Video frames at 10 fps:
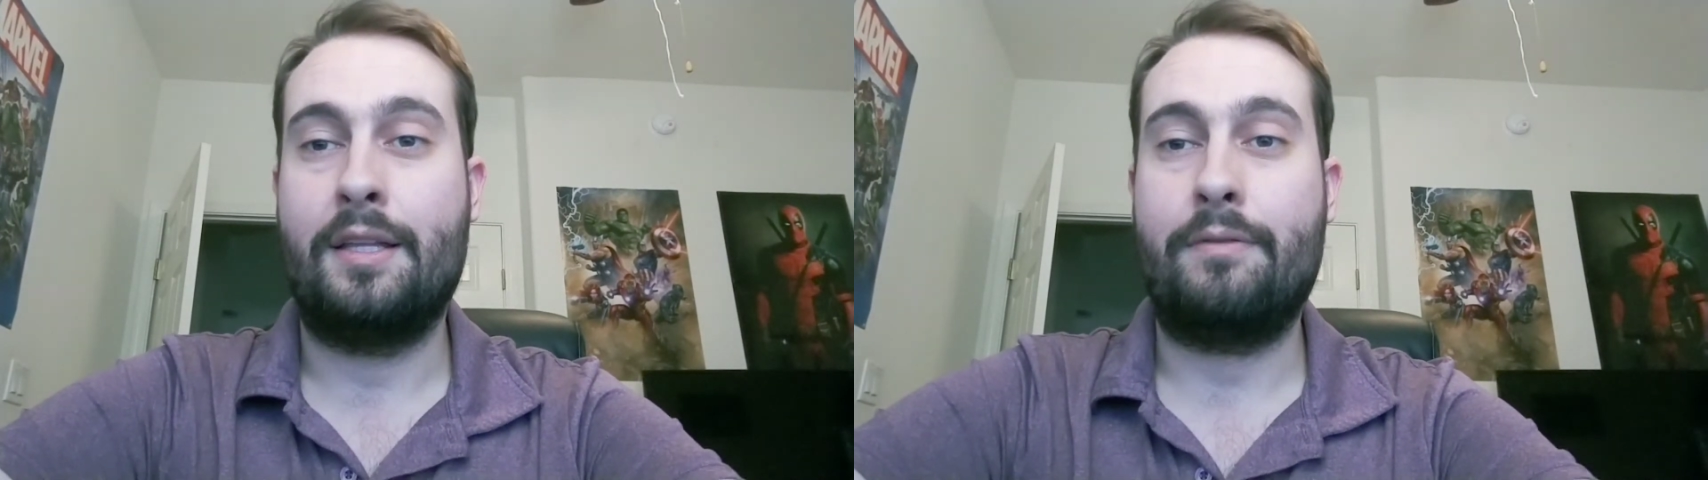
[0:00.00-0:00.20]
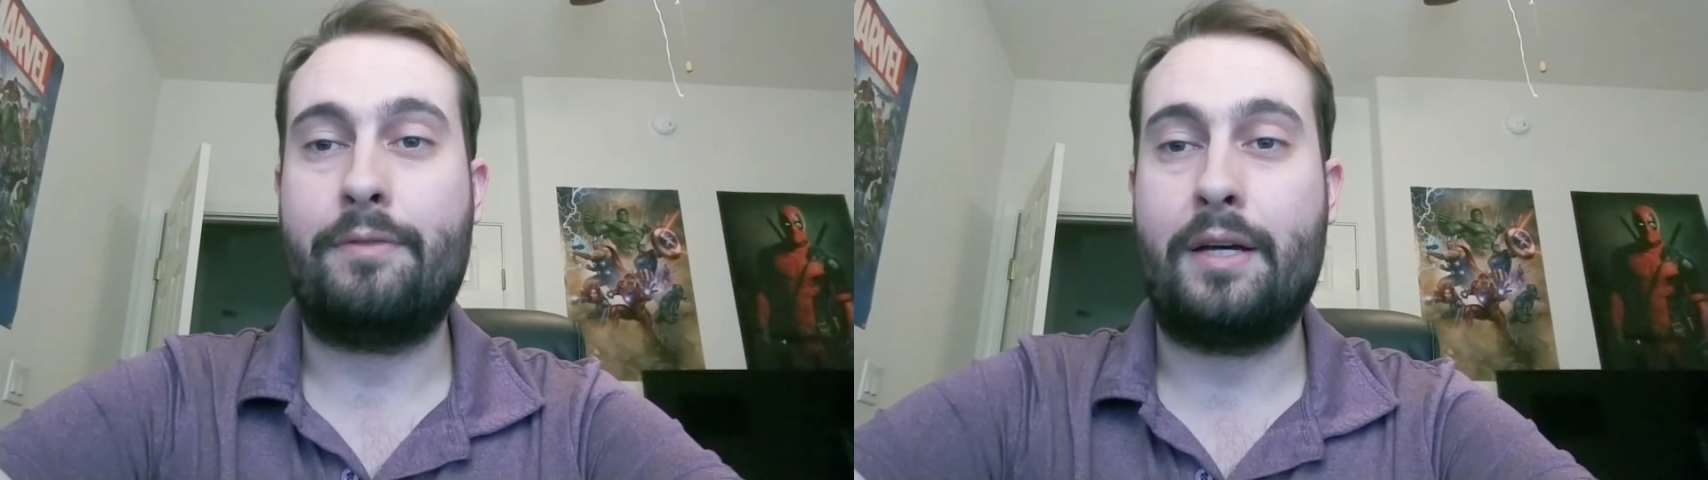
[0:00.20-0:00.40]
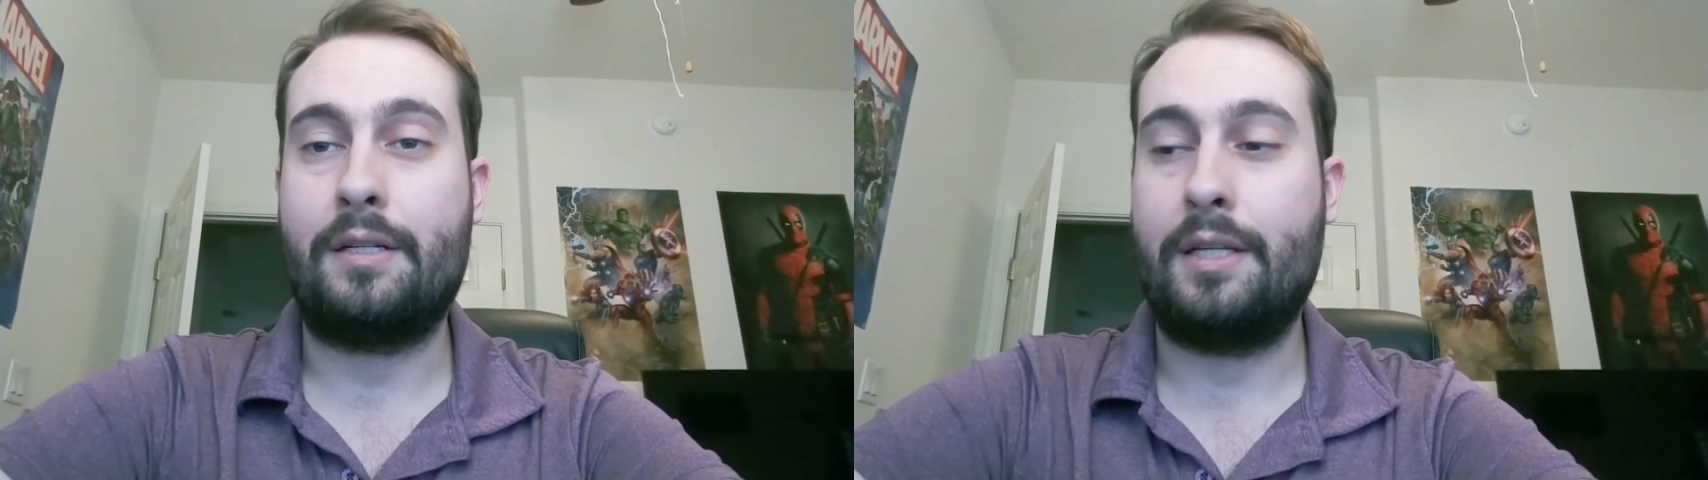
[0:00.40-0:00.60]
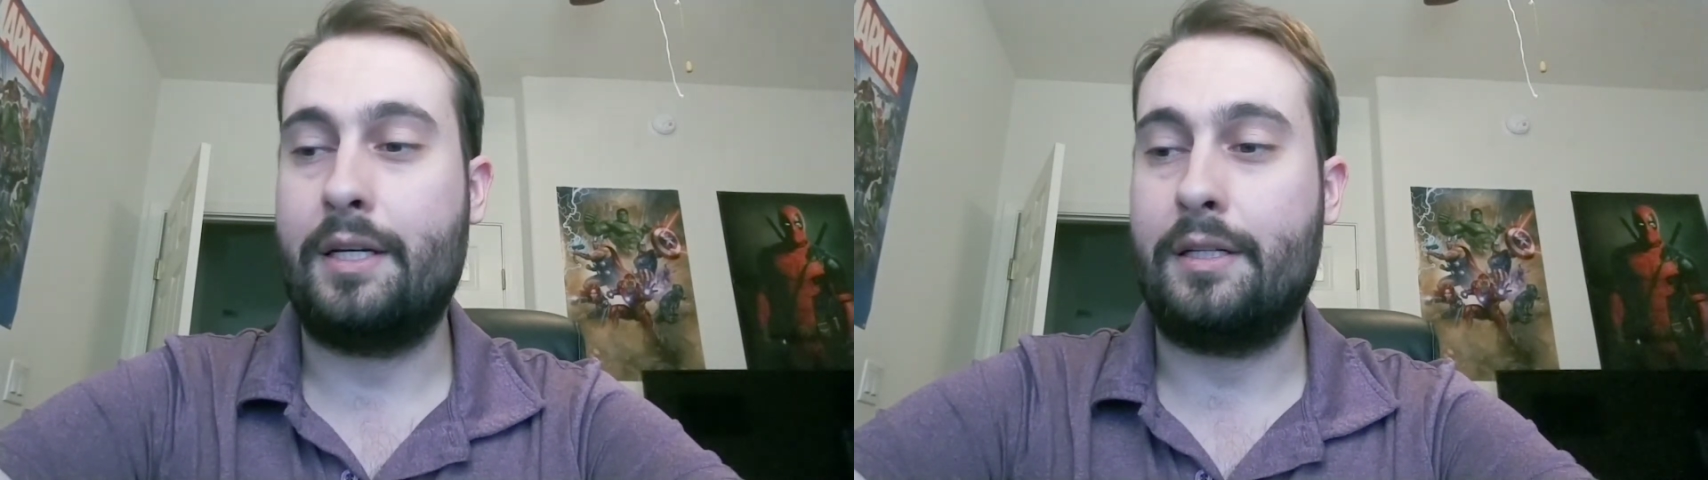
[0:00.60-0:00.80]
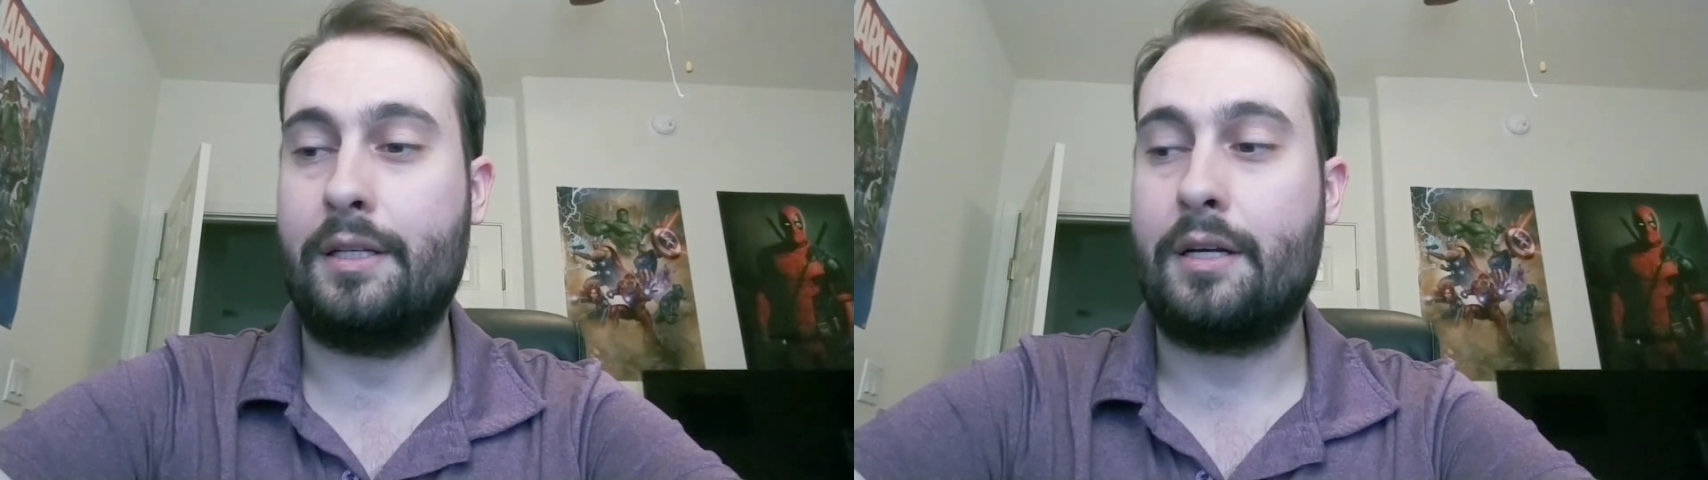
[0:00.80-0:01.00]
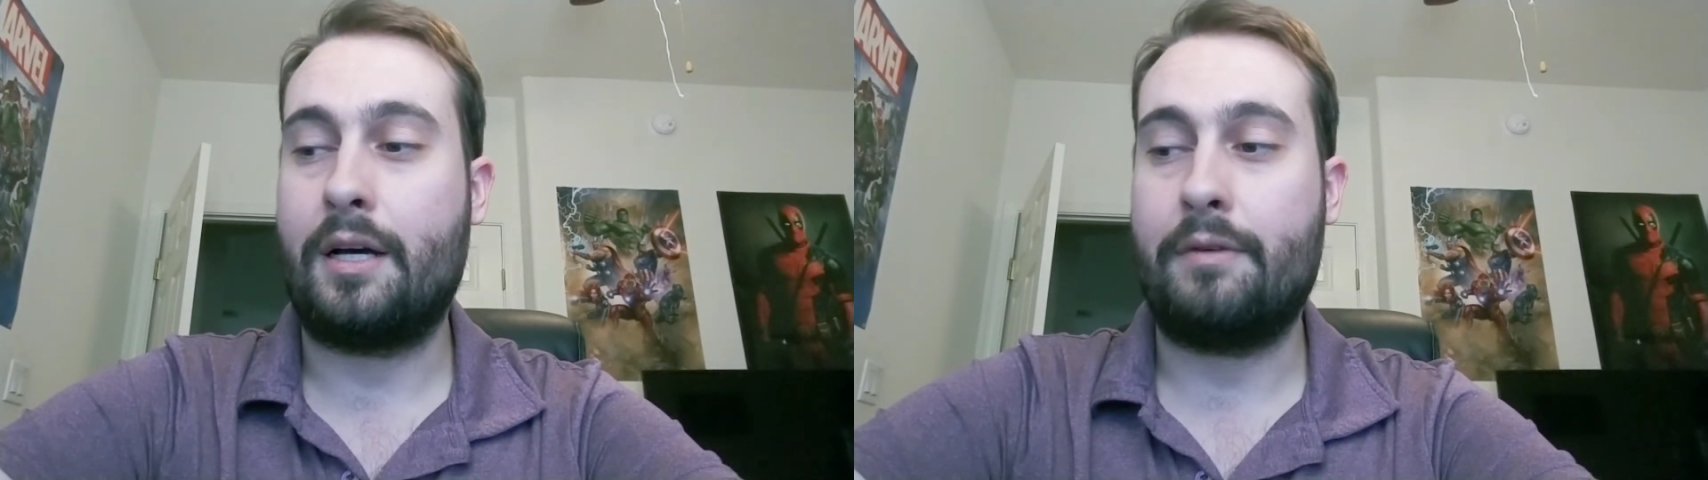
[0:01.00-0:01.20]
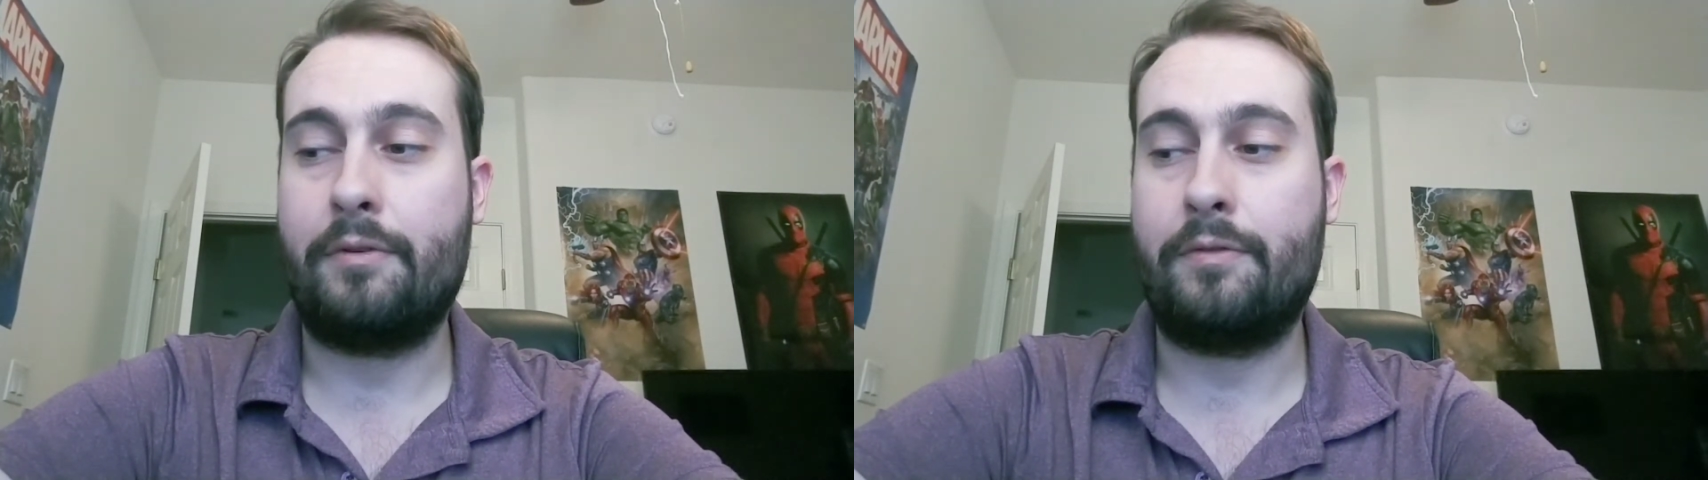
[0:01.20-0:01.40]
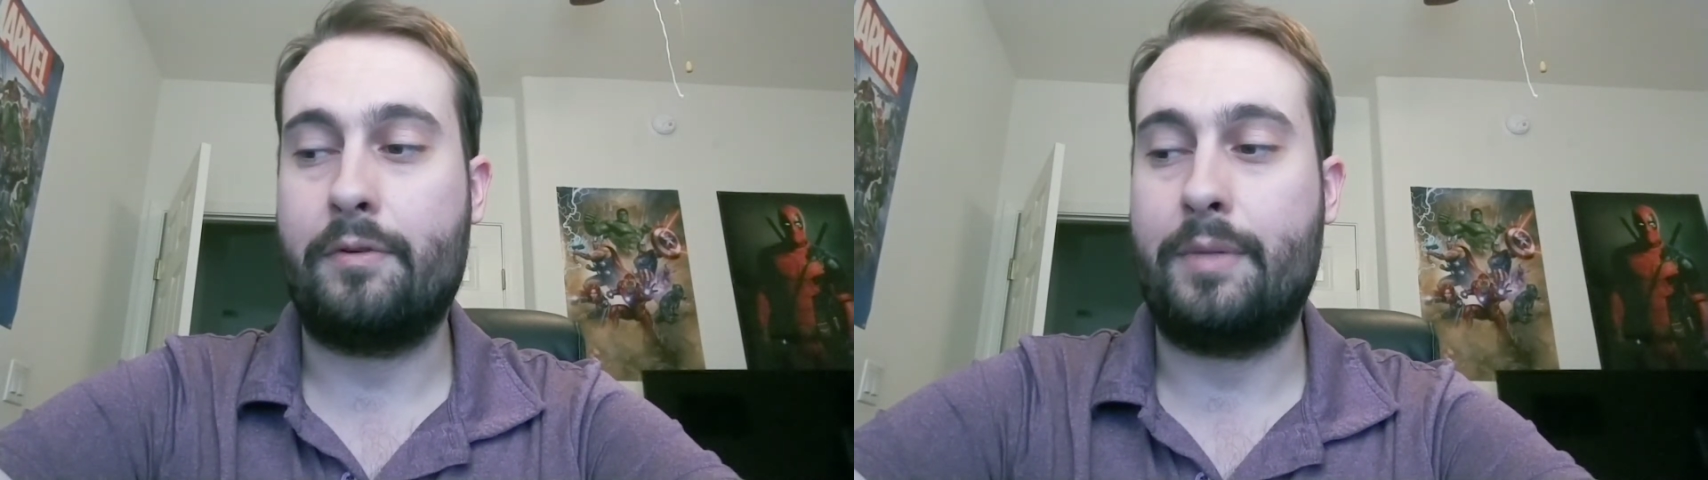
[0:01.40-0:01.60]
final nail in the
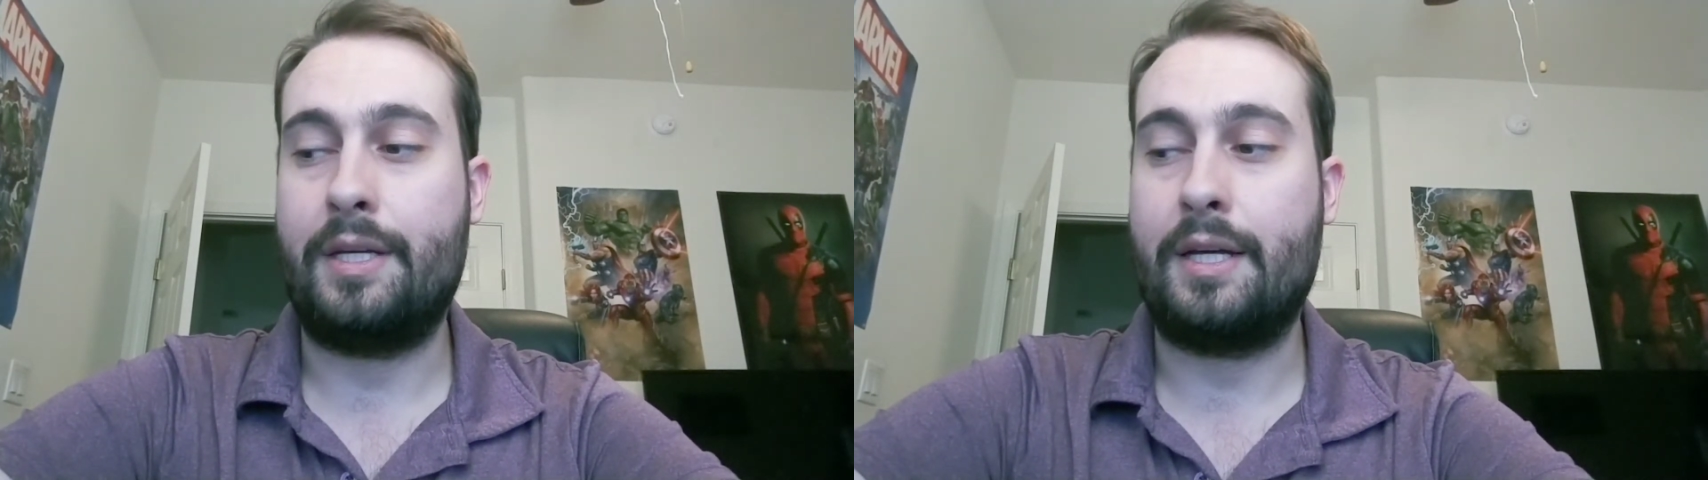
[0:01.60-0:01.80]
coffin for me.